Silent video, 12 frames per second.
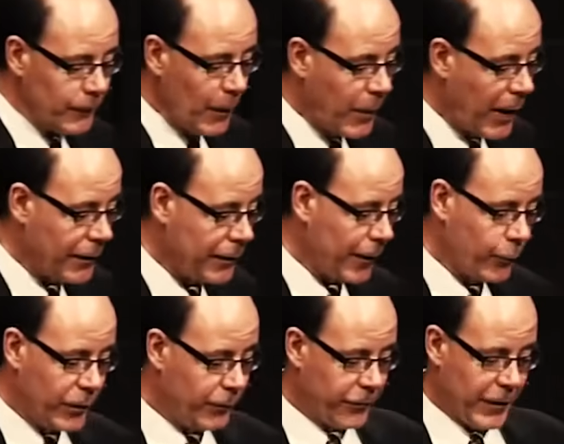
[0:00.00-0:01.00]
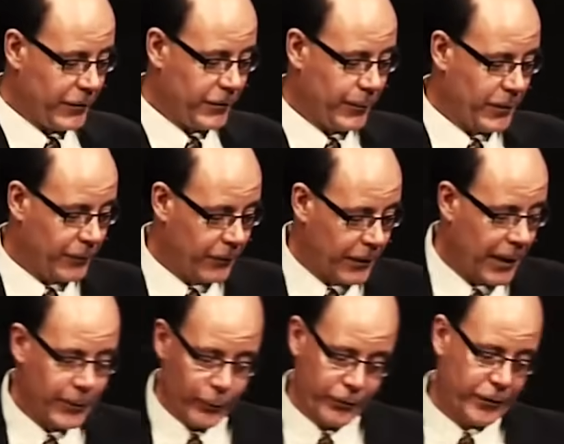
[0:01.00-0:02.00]
Bonnie and I, we faced something very, I
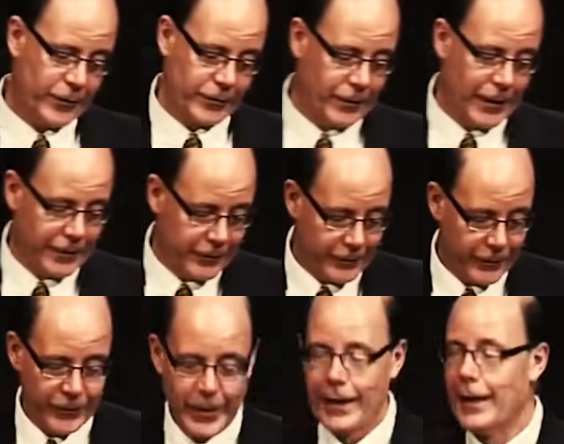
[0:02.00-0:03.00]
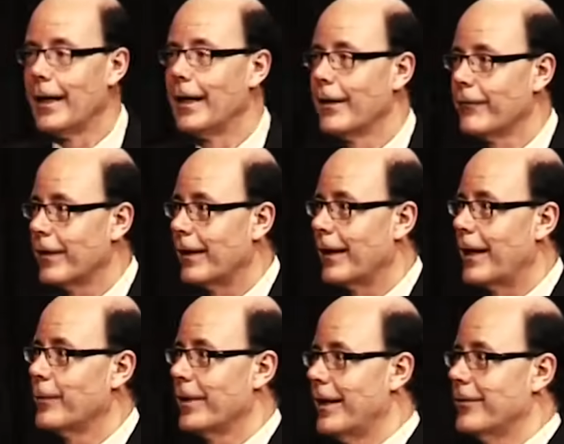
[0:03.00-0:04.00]
mean, we faced a lot of stuff. Uh,
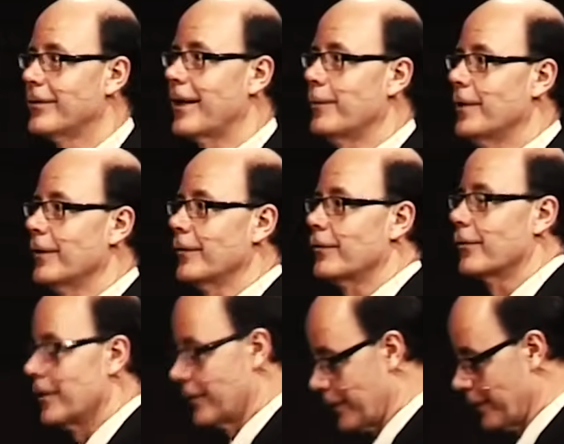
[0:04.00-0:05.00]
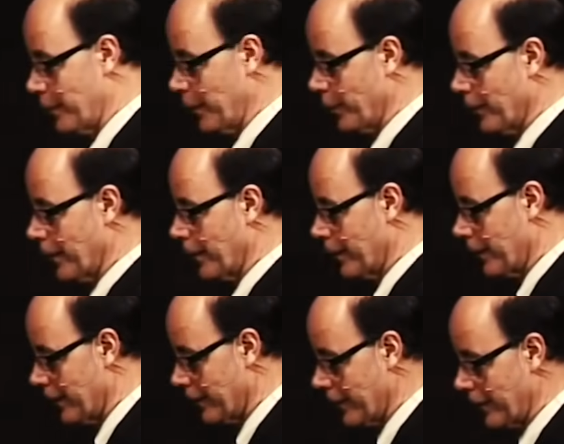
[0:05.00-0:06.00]
I'm going to have to stop telling stories because people
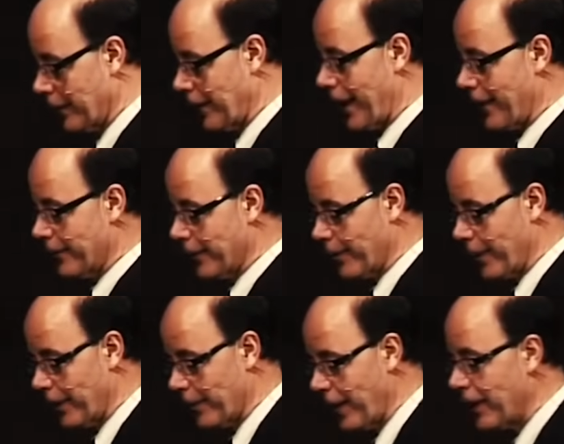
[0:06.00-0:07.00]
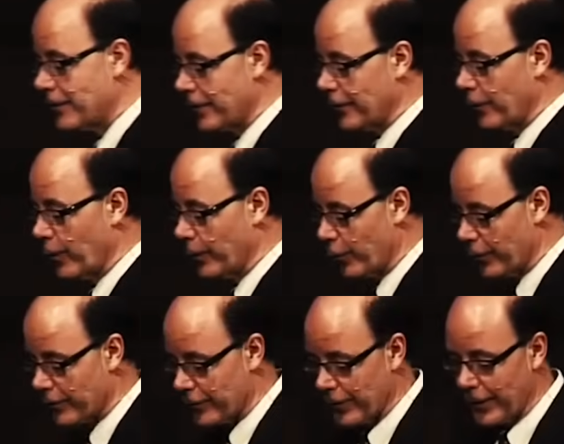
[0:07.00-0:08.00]
are, they're laughing about it. But I'll tell you one more
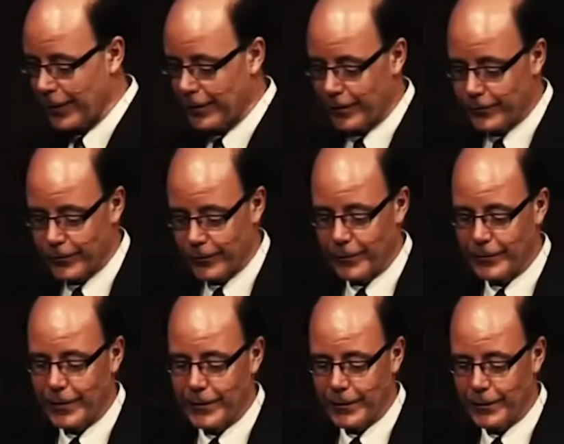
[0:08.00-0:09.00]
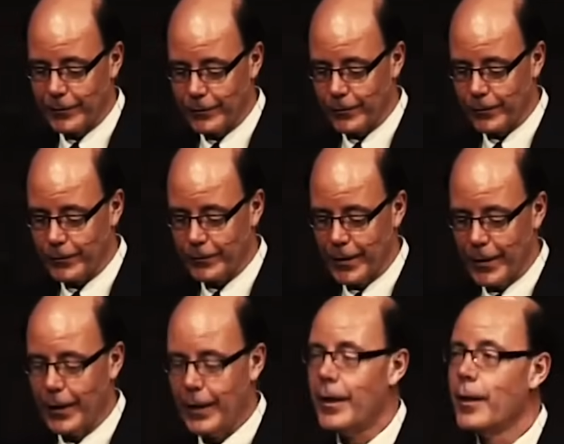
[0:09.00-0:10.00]
story. I love stories. I think in stories.
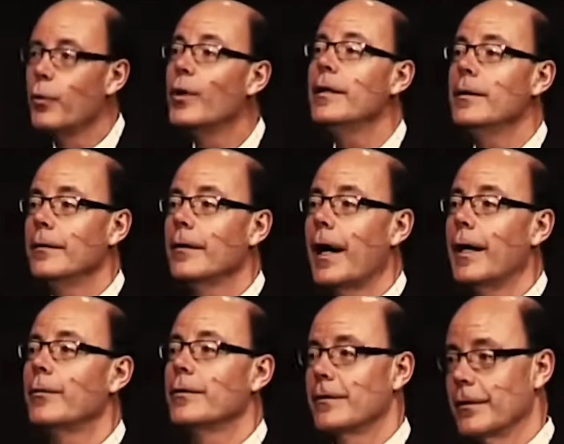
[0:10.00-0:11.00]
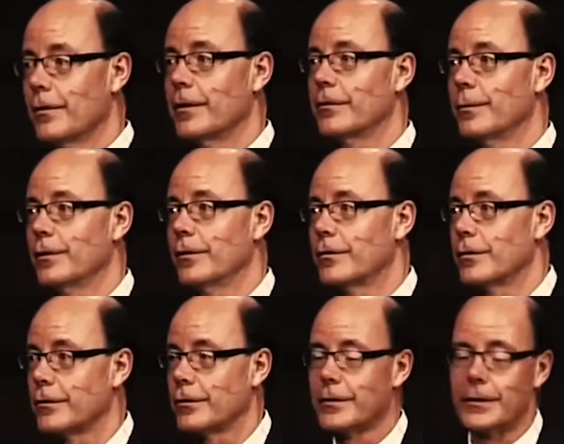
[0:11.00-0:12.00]
We, I was at Grace Community
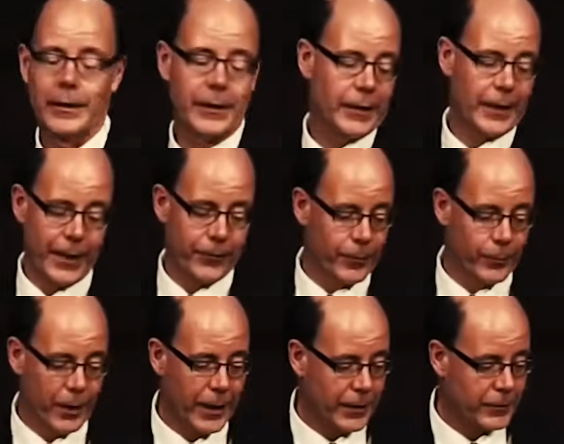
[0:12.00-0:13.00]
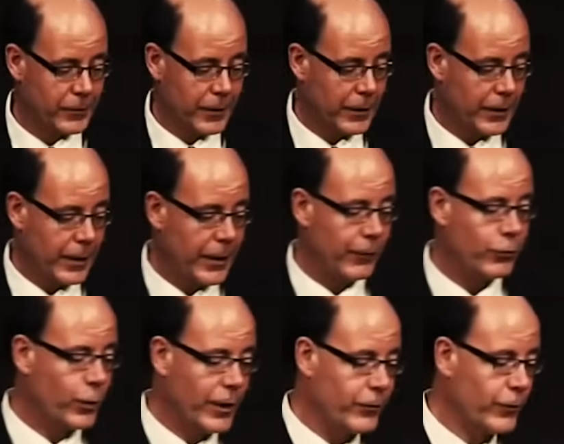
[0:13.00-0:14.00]
Church having a blast
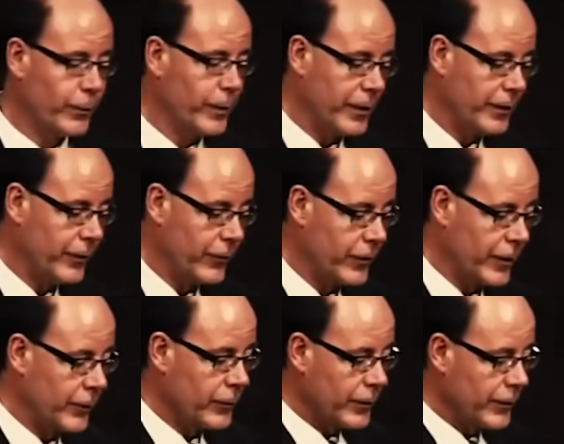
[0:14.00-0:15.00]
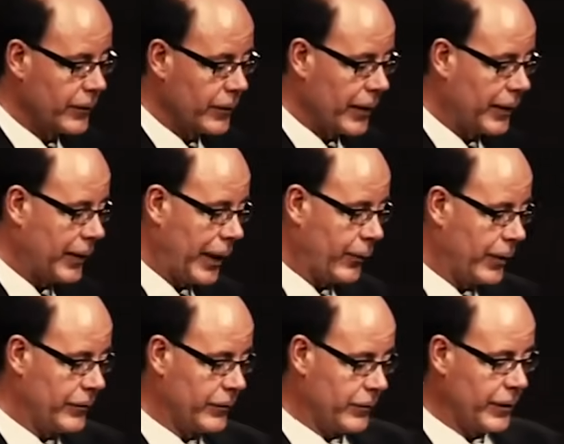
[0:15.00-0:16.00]
everywhere I've ever been, I never thought I would leave there. I, I
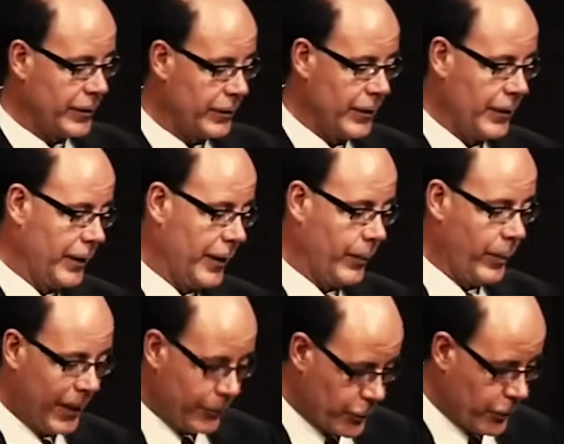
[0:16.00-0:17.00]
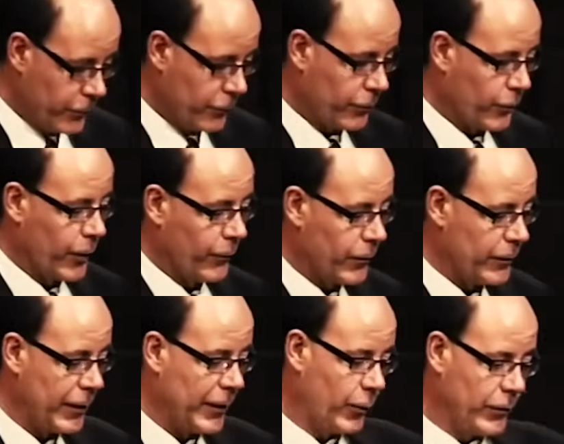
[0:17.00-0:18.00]
wanted to stay at Bob Jones forever. And
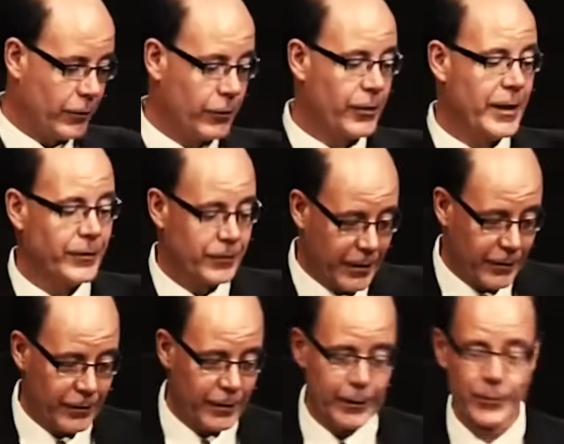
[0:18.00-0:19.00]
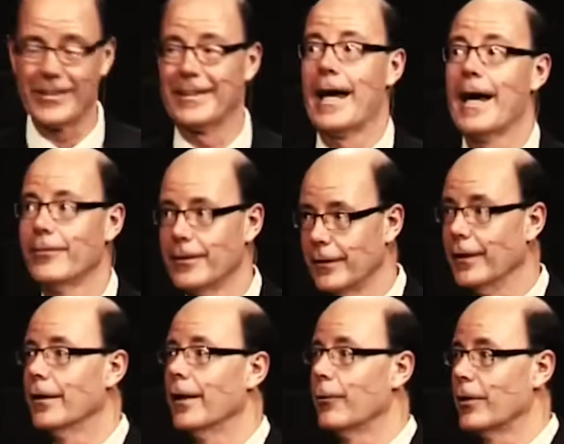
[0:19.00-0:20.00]
then I went to Grace and I thought I was in heaven.
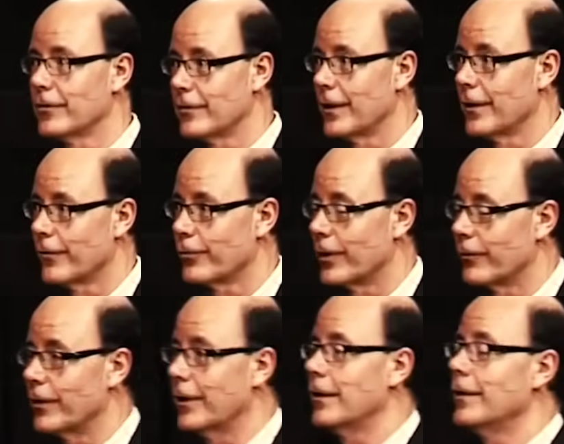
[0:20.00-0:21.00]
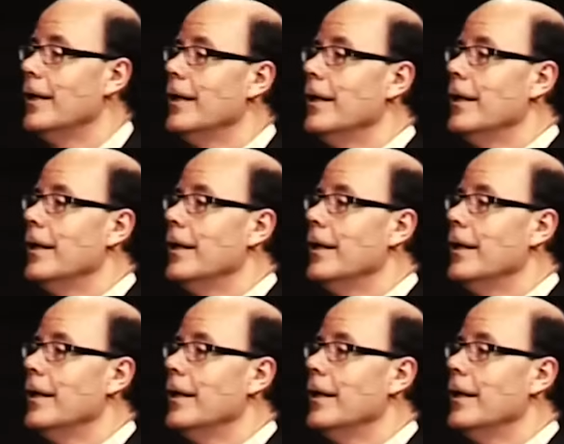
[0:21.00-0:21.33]
You know, I wanted to stay there forever. And then